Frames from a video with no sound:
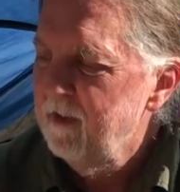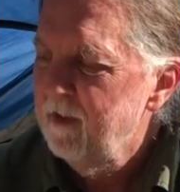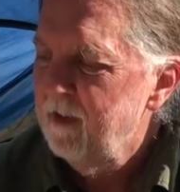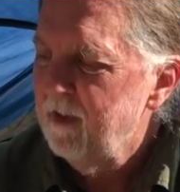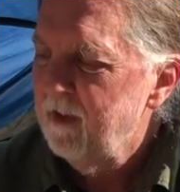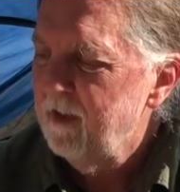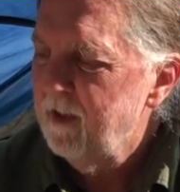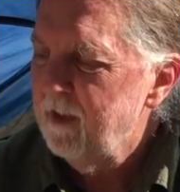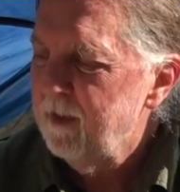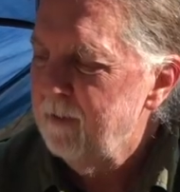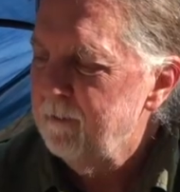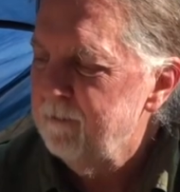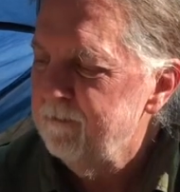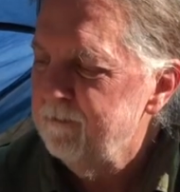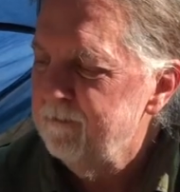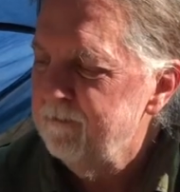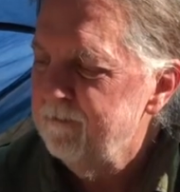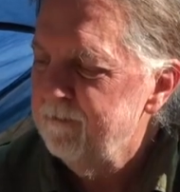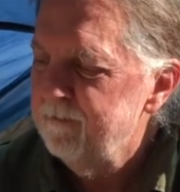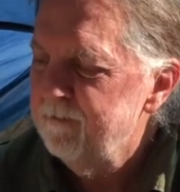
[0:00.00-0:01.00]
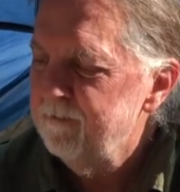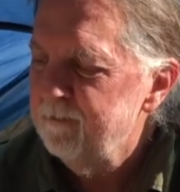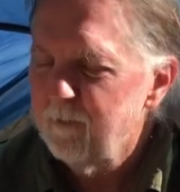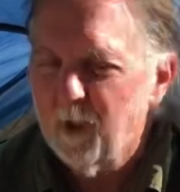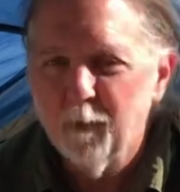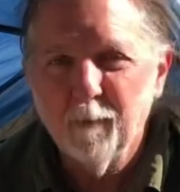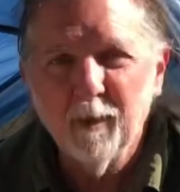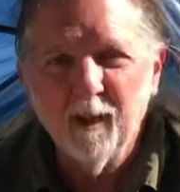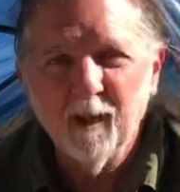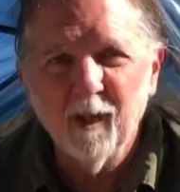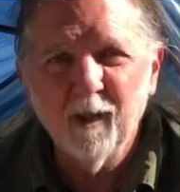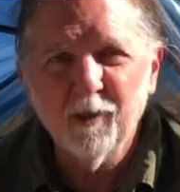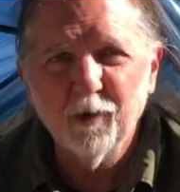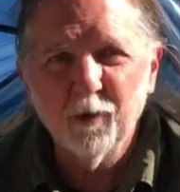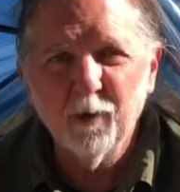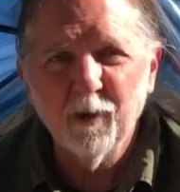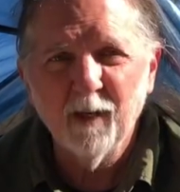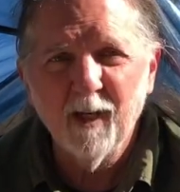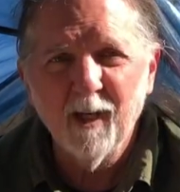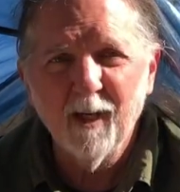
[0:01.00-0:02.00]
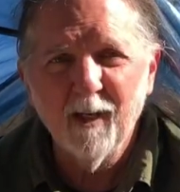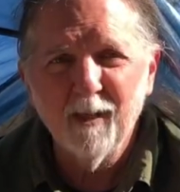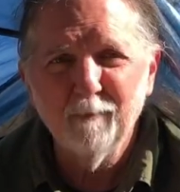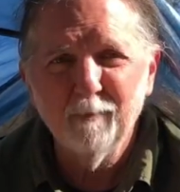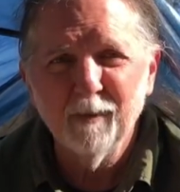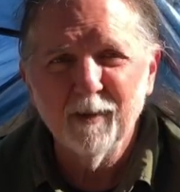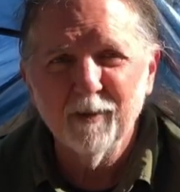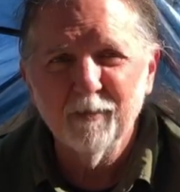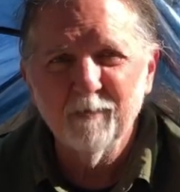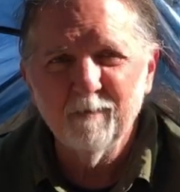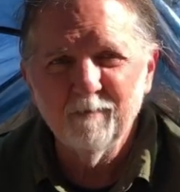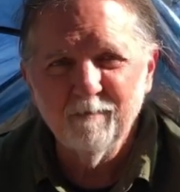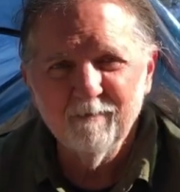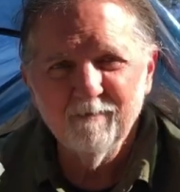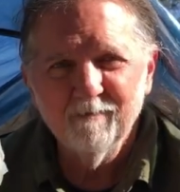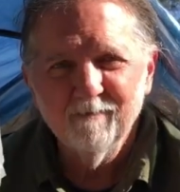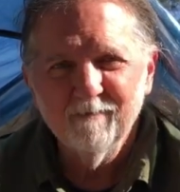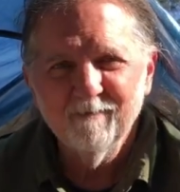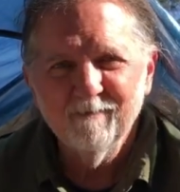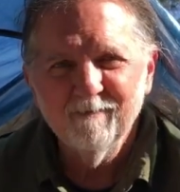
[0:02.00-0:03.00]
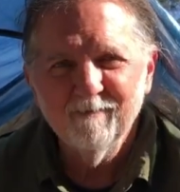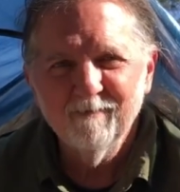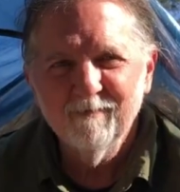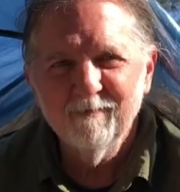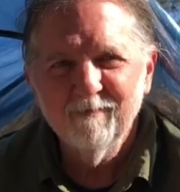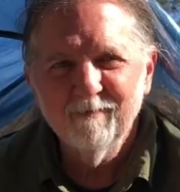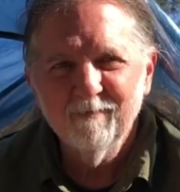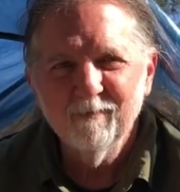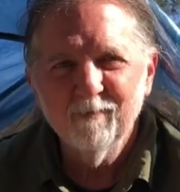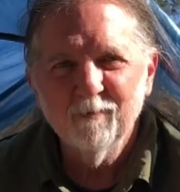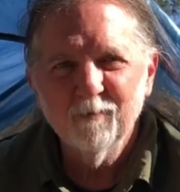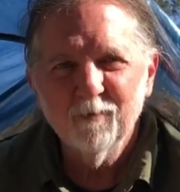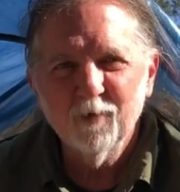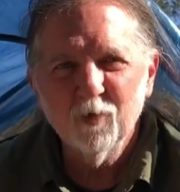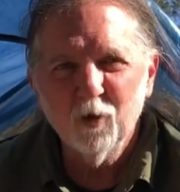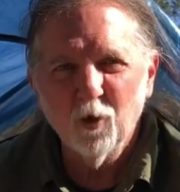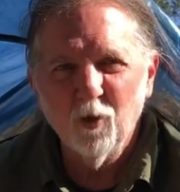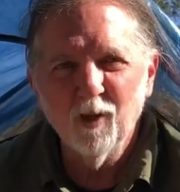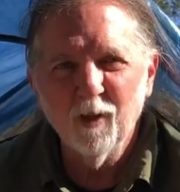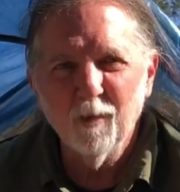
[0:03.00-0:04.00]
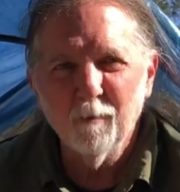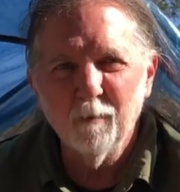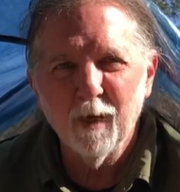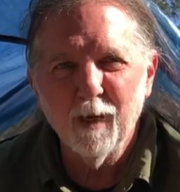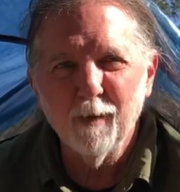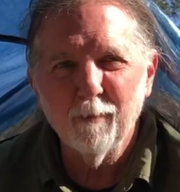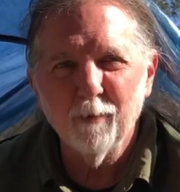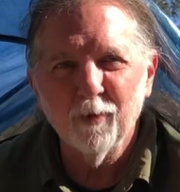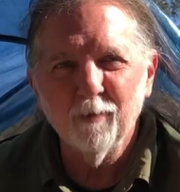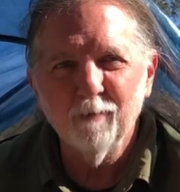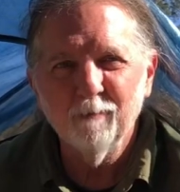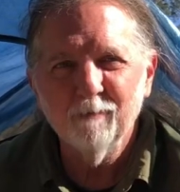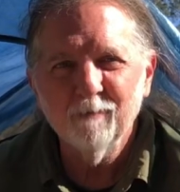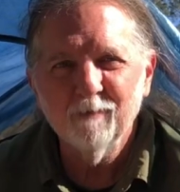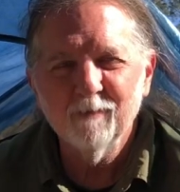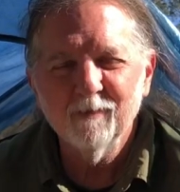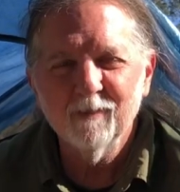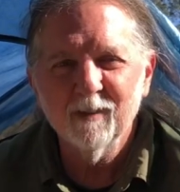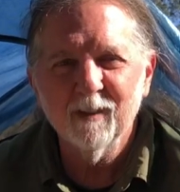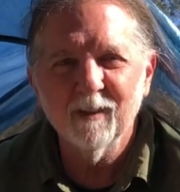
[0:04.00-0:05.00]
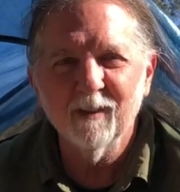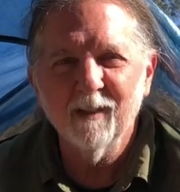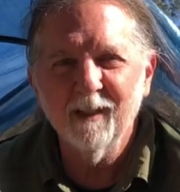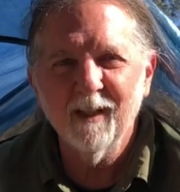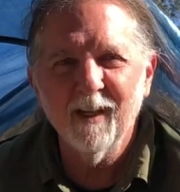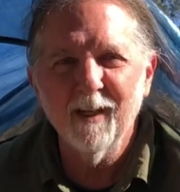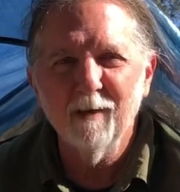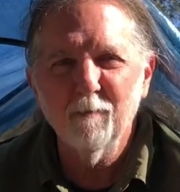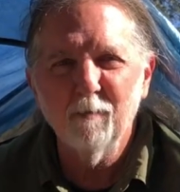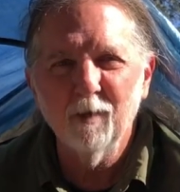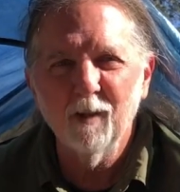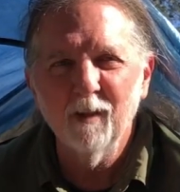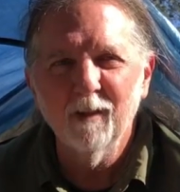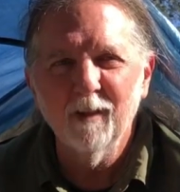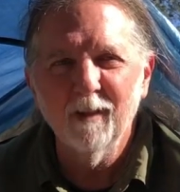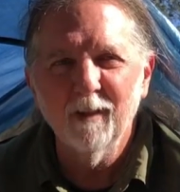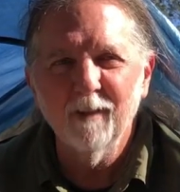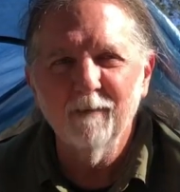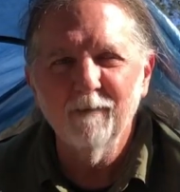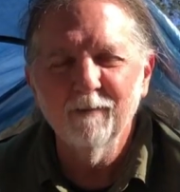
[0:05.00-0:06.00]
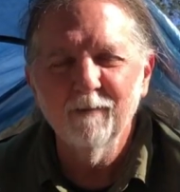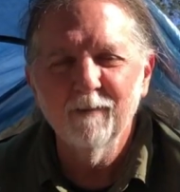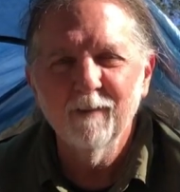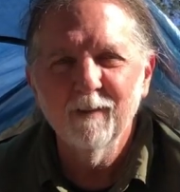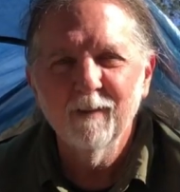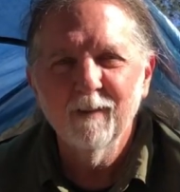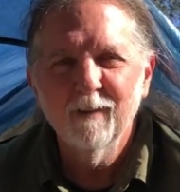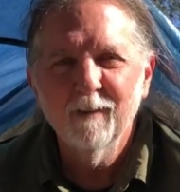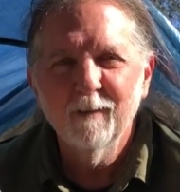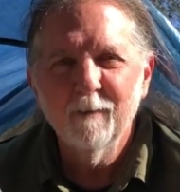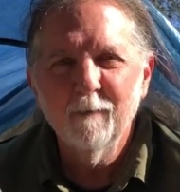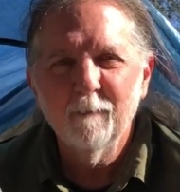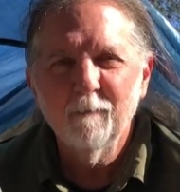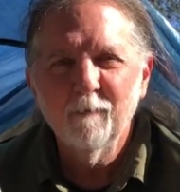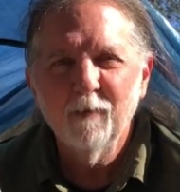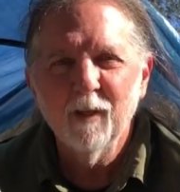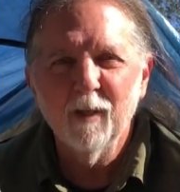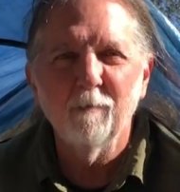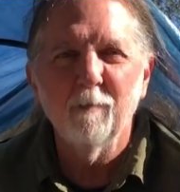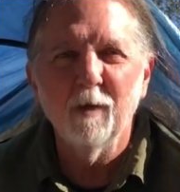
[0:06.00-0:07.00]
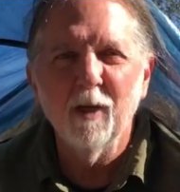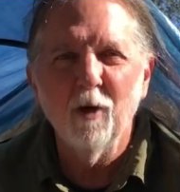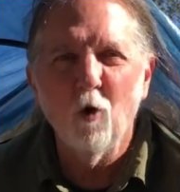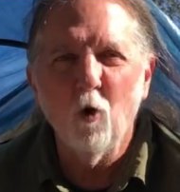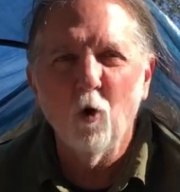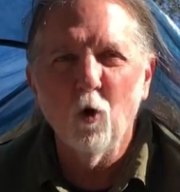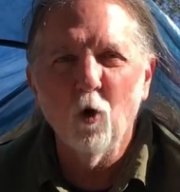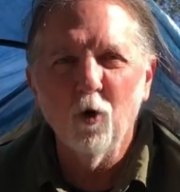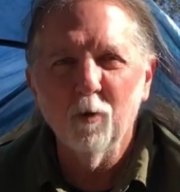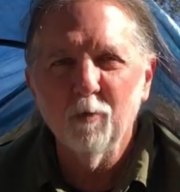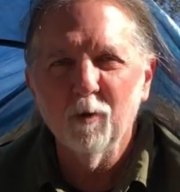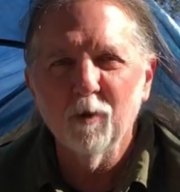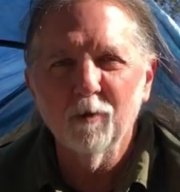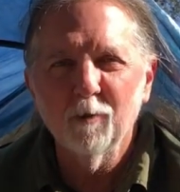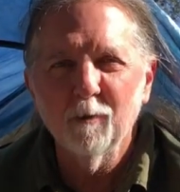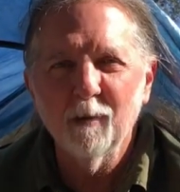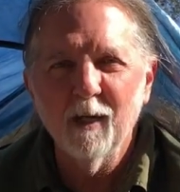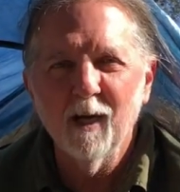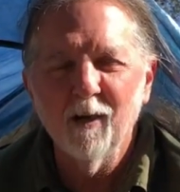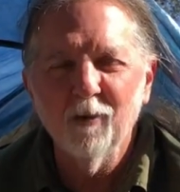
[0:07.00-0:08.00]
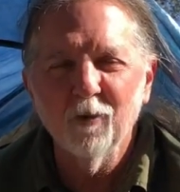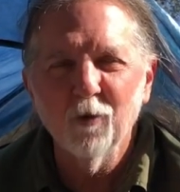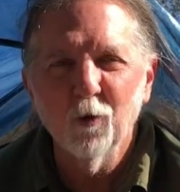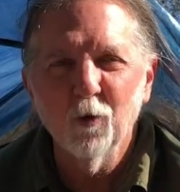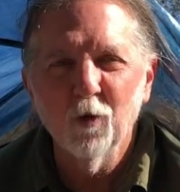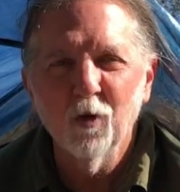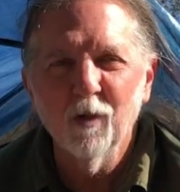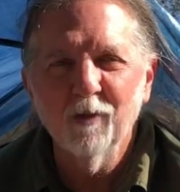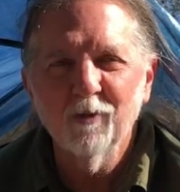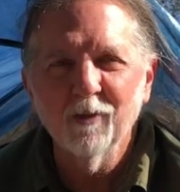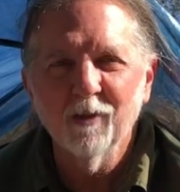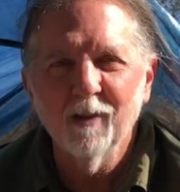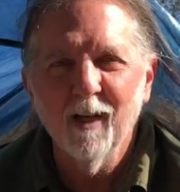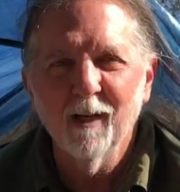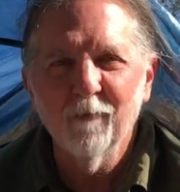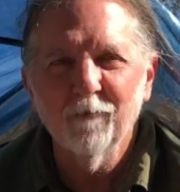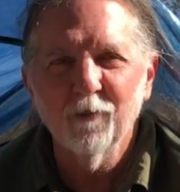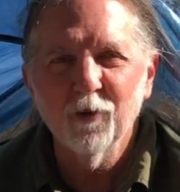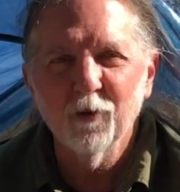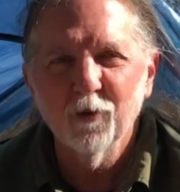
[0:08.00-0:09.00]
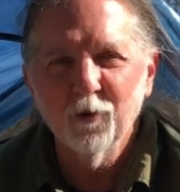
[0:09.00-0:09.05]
But my luxury item is toilet paper, because I can't believe it'd be horrible to be out in the woods and have to use